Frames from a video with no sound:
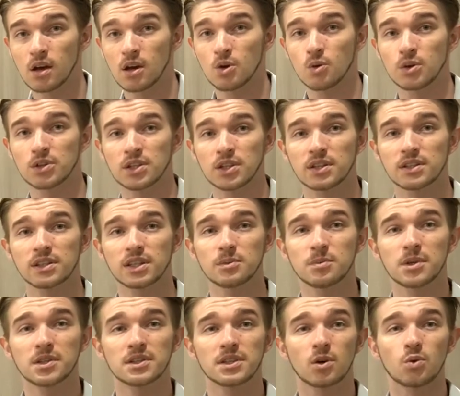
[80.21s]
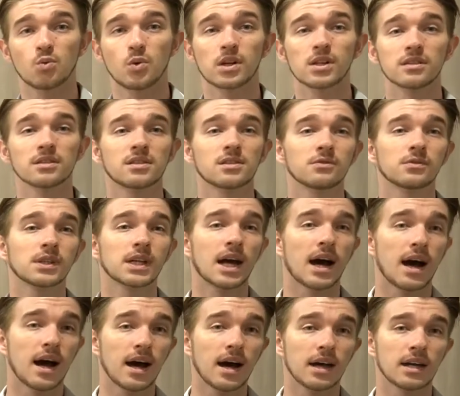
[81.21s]
which exhibits a relatively
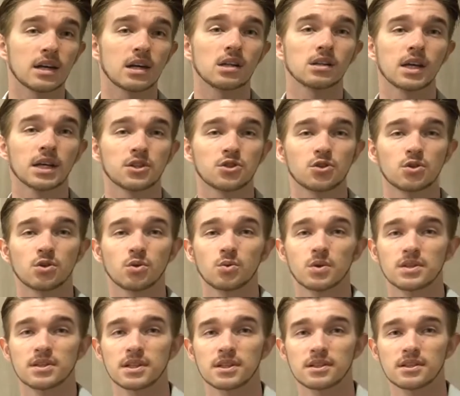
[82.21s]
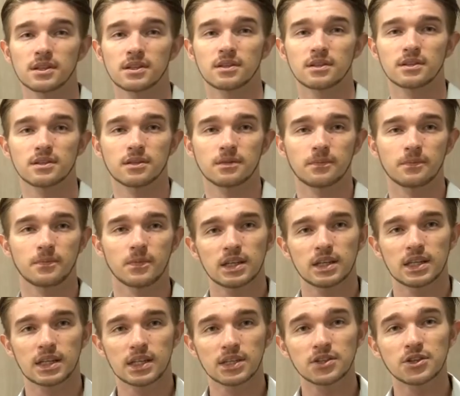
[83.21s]
high electrical resistance.
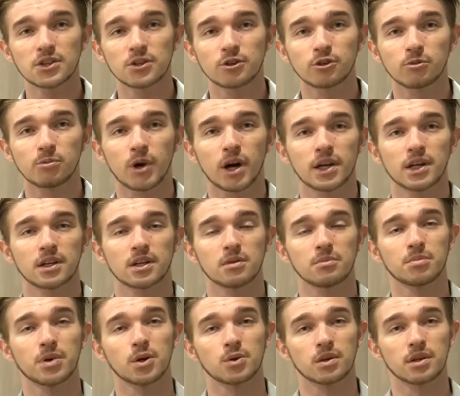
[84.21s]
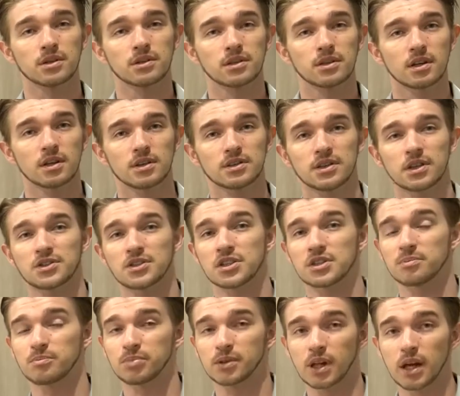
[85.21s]
Internal body components, such
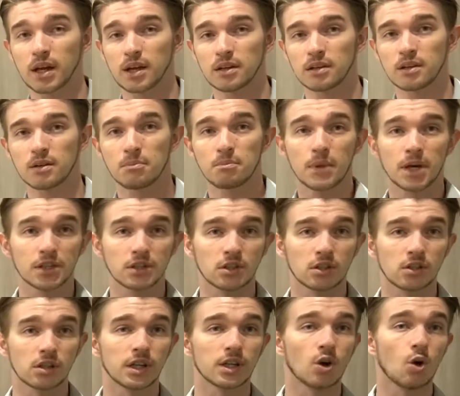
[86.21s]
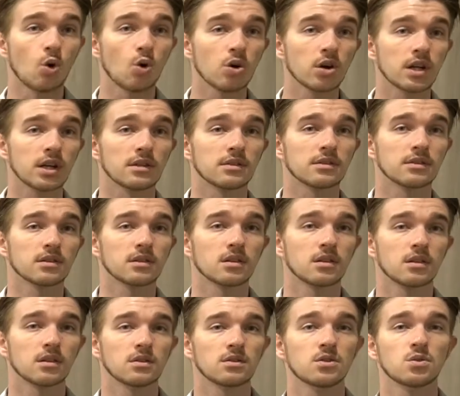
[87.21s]
as blood, muscle, and organs,
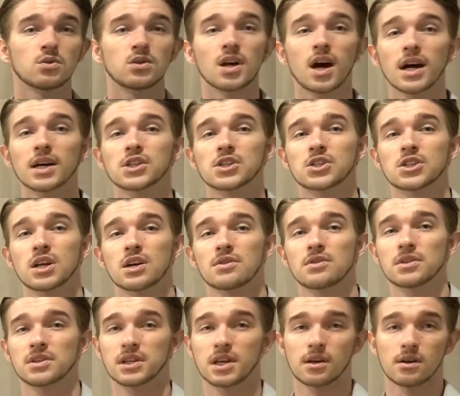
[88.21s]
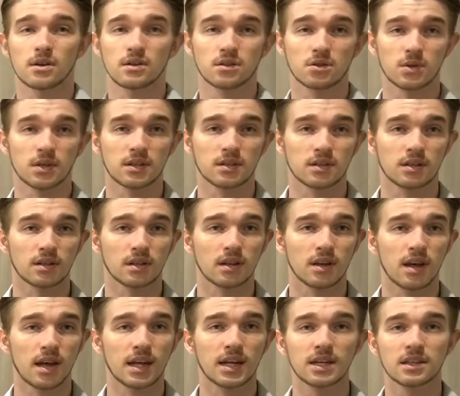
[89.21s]
do not share this characteristic
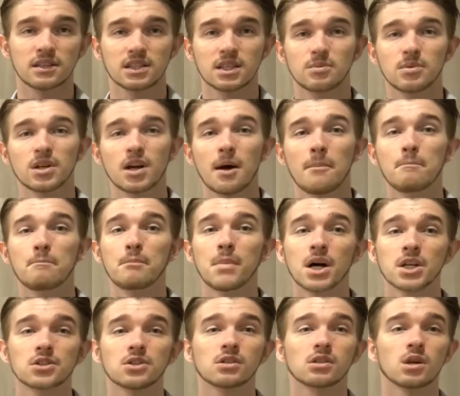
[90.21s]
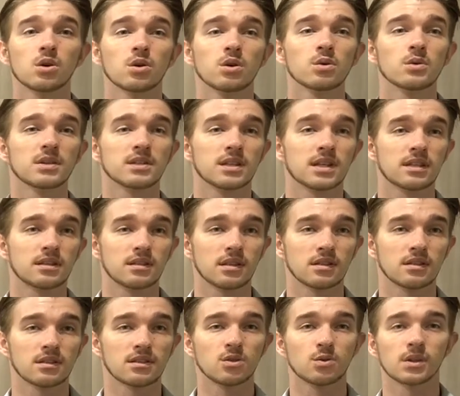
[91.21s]
and exhibit a much lower
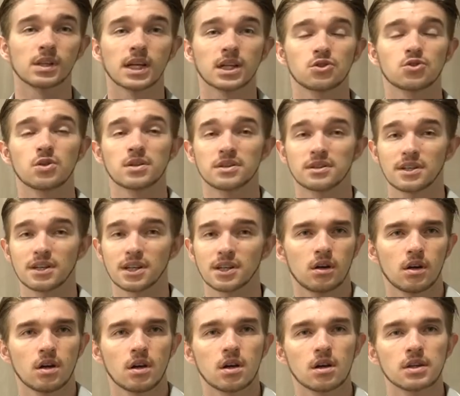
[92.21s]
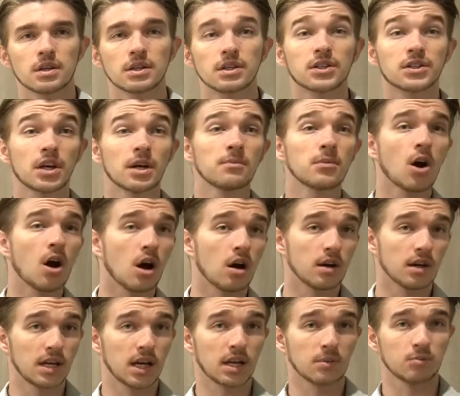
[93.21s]
resistance to electricity. Some
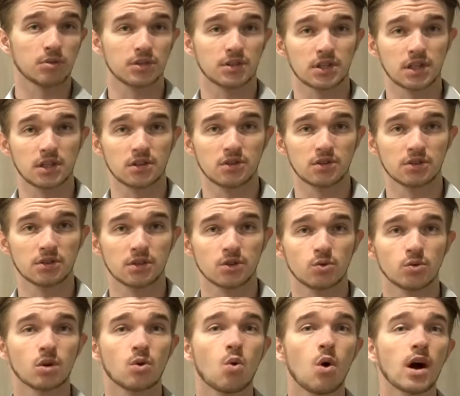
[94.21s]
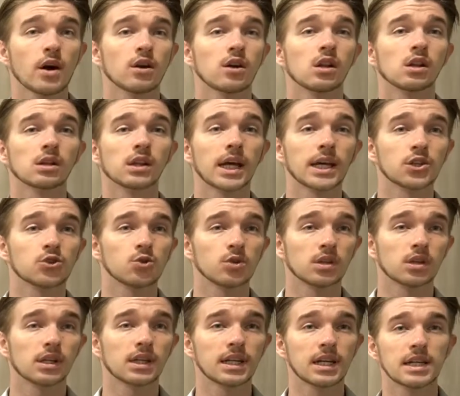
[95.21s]
cardiac procedures require
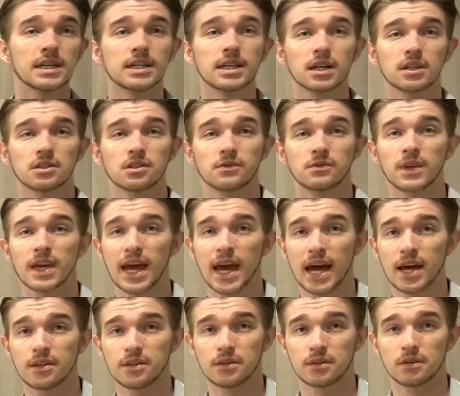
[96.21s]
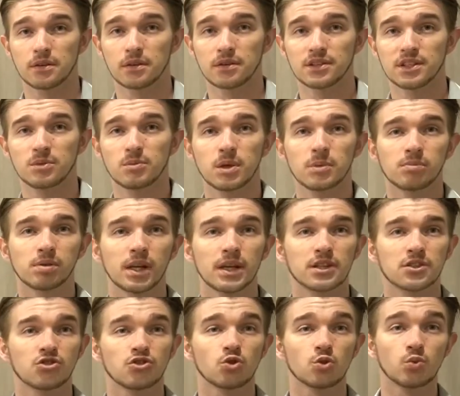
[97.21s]
electrically conductive catheters to be
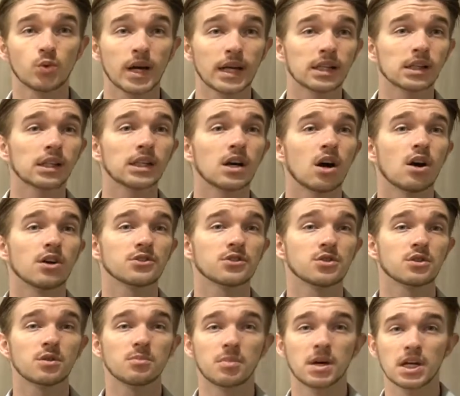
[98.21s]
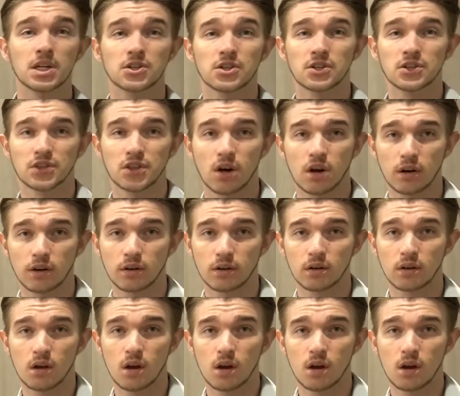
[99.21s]
placed directly onto the patient's heart,